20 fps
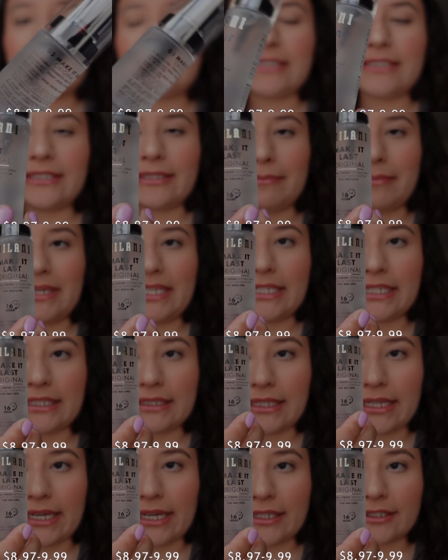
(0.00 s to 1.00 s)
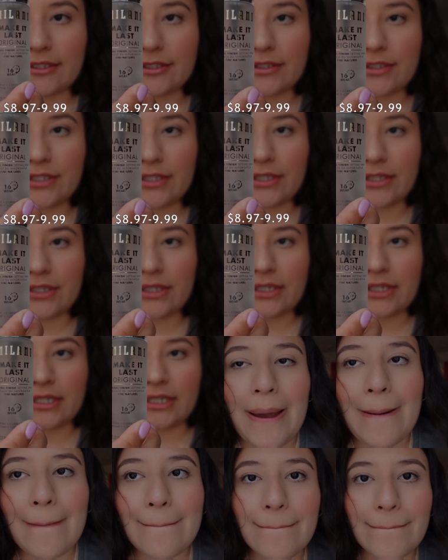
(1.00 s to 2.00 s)
It's the Make It Last.
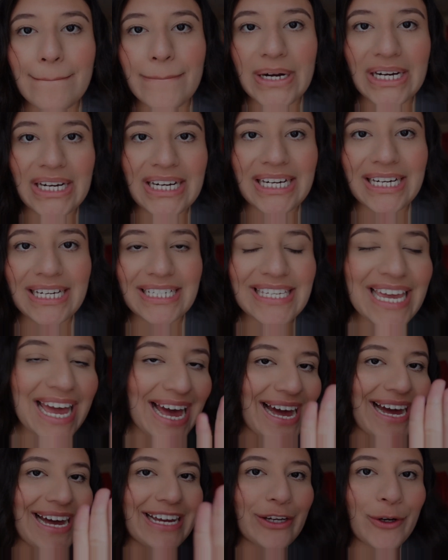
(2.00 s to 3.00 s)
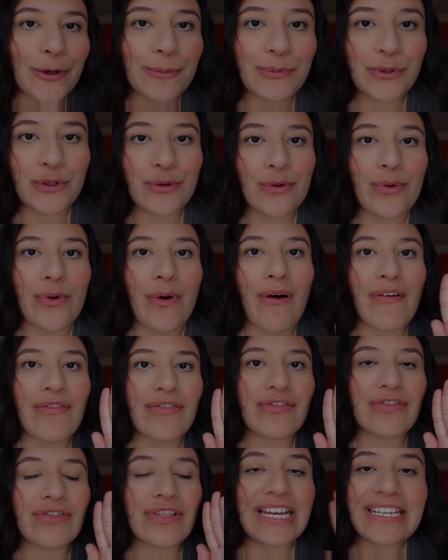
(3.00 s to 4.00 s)
But yeah, I hope you
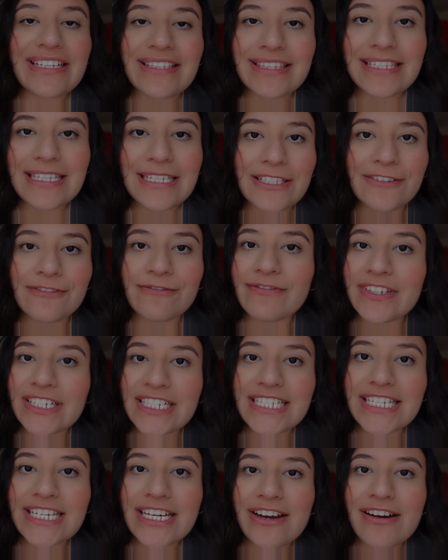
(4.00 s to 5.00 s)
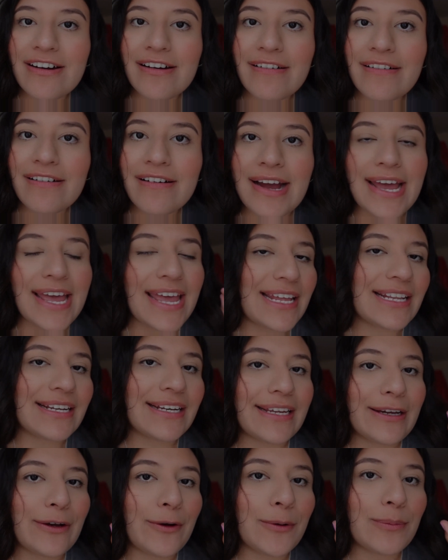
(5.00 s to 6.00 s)
like this video, and
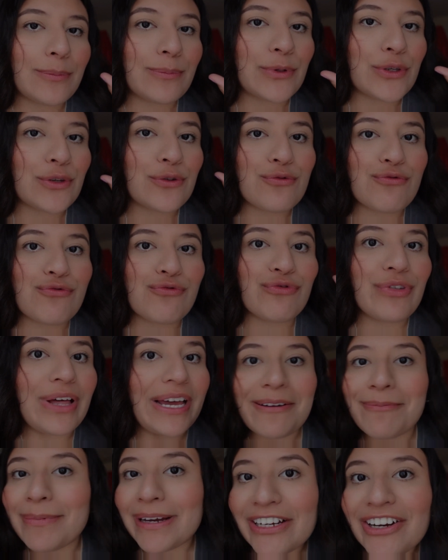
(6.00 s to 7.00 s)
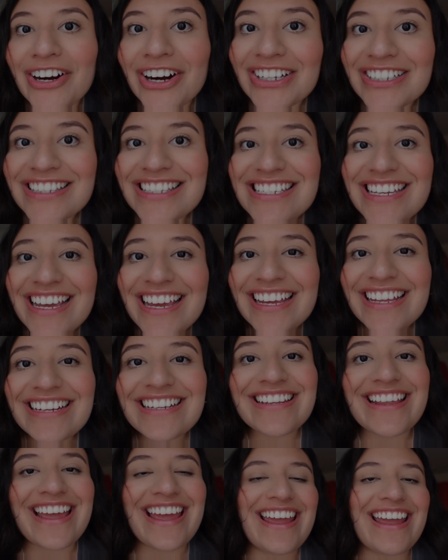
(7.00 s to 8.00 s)
I hope you like my content,
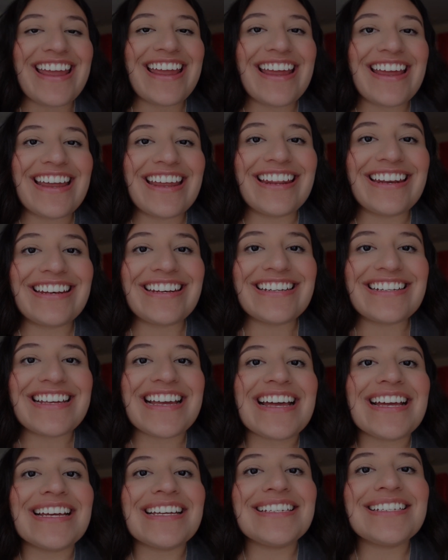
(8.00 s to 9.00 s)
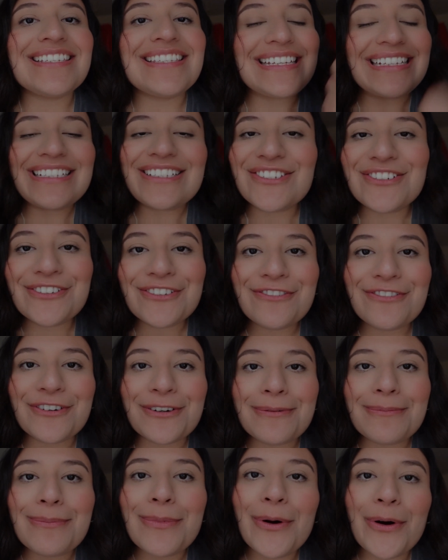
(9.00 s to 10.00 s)
and stay tuned
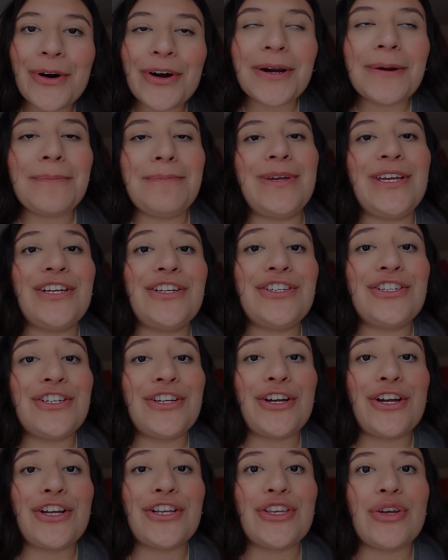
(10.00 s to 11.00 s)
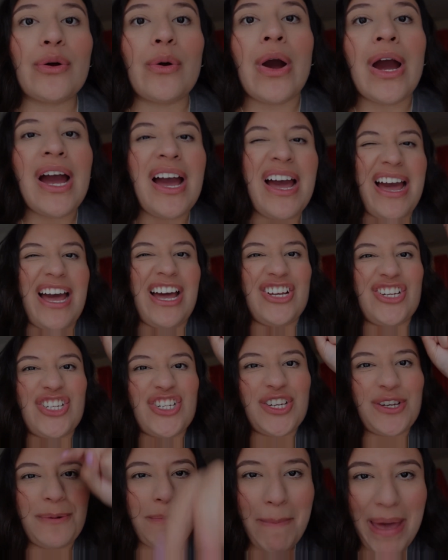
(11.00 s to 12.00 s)
for more. Make sure you
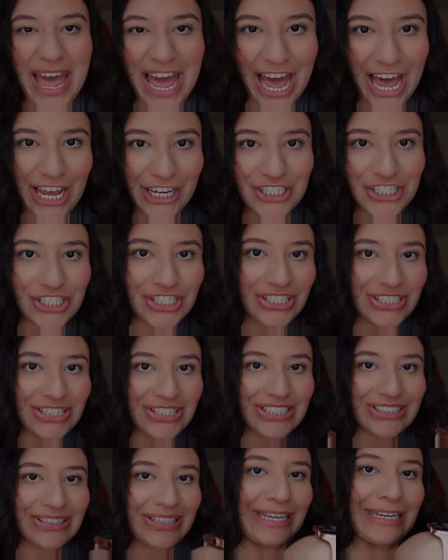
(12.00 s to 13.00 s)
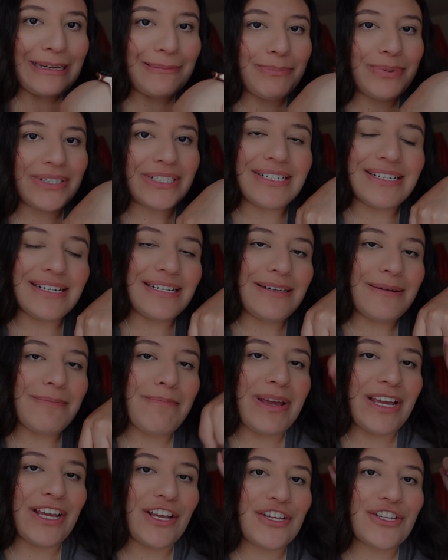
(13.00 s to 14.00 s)
smash the like button,
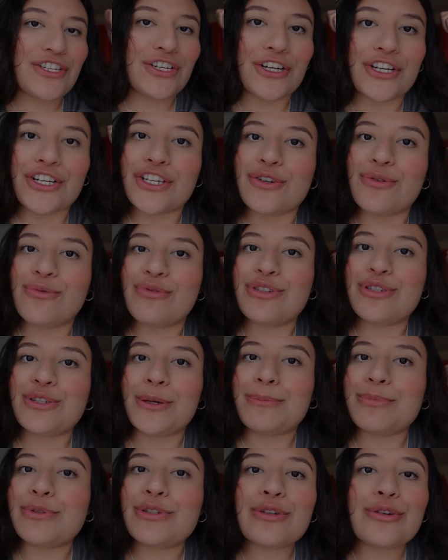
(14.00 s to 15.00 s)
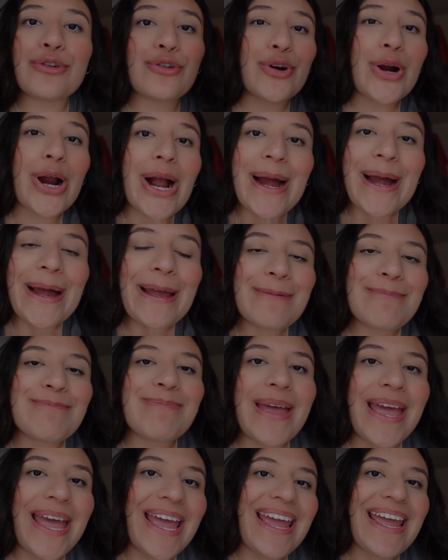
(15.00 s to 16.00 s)
make sure you subscribe,
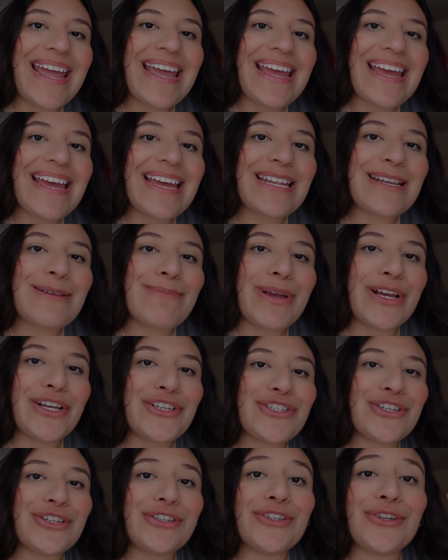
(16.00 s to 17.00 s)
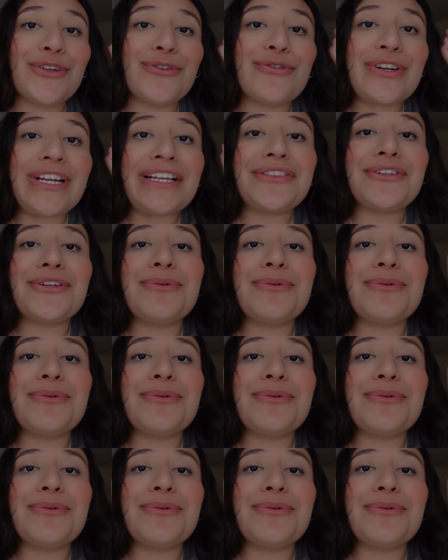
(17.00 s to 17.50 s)
and make sure you ring the